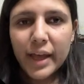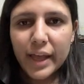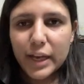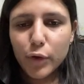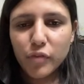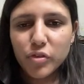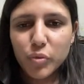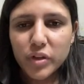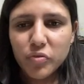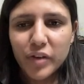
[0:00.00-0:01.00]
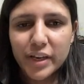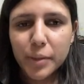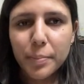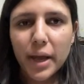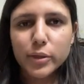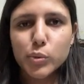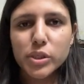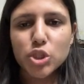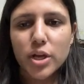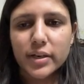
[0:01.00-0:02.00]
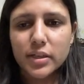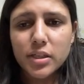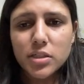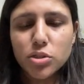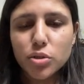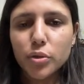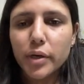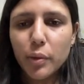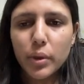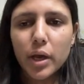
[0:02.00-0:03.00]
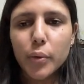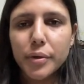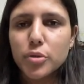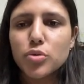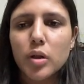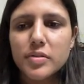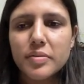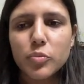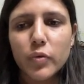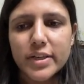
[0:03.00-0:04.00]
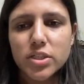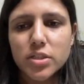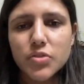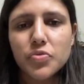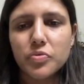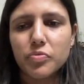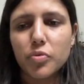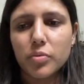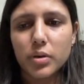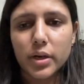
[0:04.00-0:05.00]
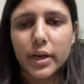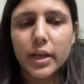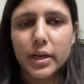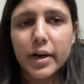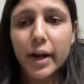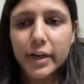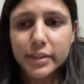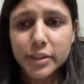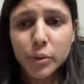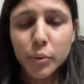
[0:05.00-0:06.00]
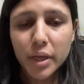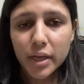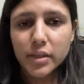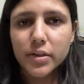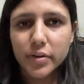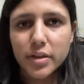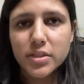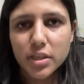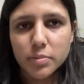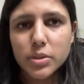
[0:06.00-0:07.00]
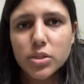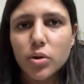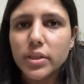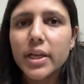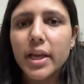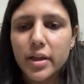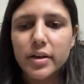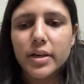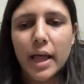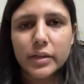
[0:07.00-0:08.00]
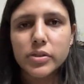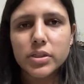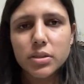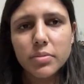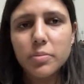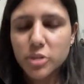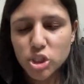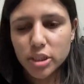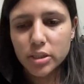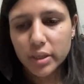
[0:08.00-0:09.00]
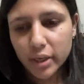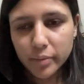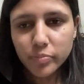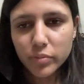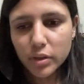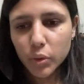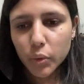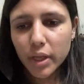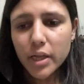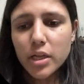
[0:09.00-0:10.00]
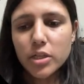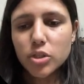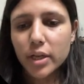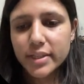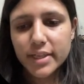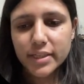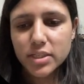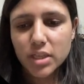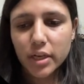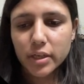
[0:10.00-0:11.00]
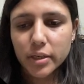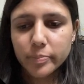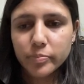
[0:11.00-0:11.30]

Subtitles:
Hello everyone, welcome back to our channel. So today we are going to solve some questions related to K-Nearest Neighbours or the KNN algorithm in machine learning. Okay, so let's get started.